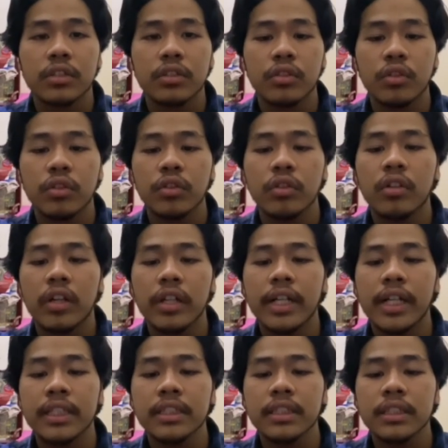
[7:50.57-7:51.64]
So you got
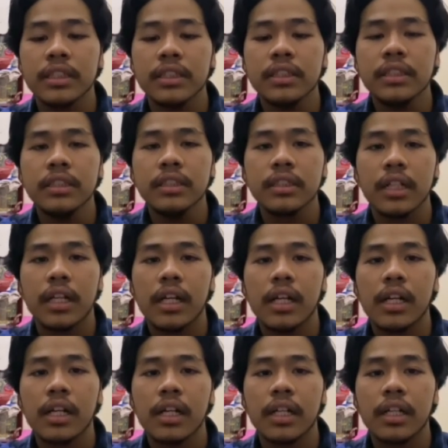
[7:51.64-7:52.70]
the answer
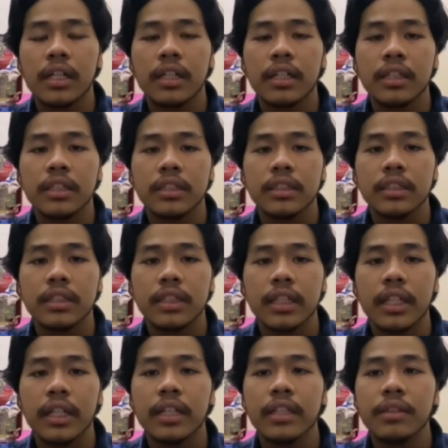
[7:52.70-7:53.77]

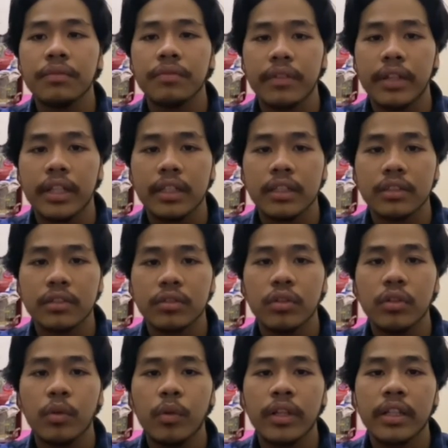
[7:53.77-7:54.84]
negative 8.
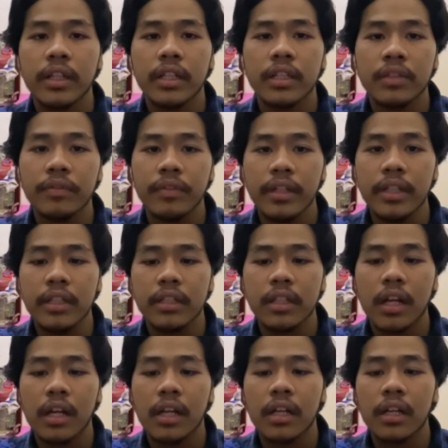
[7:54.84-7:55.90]
So when negative 8,
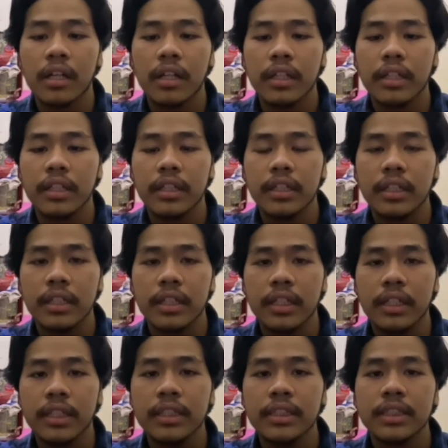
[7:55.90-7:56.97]

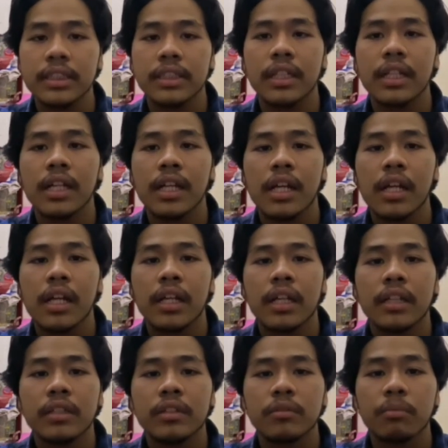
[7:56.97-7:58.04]
it's
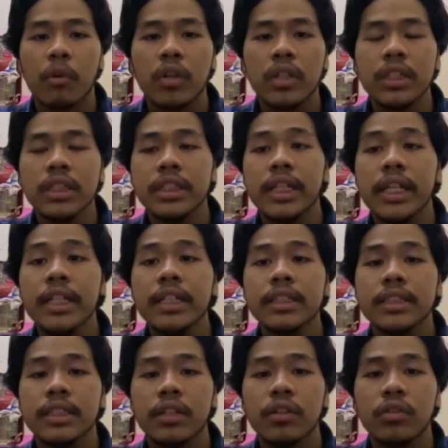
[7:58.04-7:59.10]
smaller than
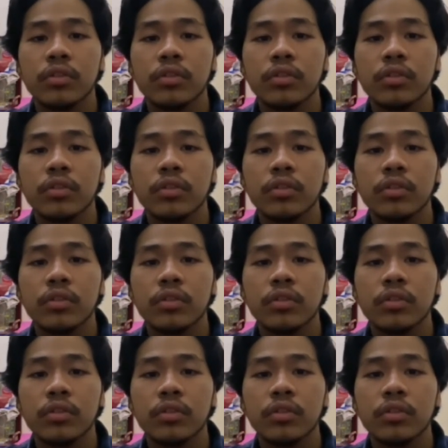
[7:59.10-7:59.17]
0,